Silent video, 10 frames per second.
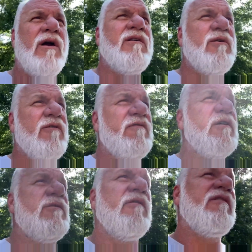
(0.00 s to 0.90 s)
to do a
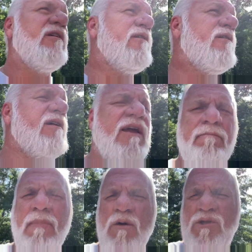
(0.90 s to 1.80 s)
food review at
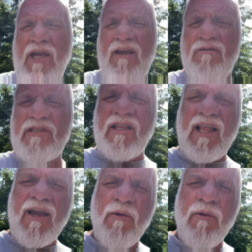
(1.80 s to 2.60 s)
Bojangles in Lake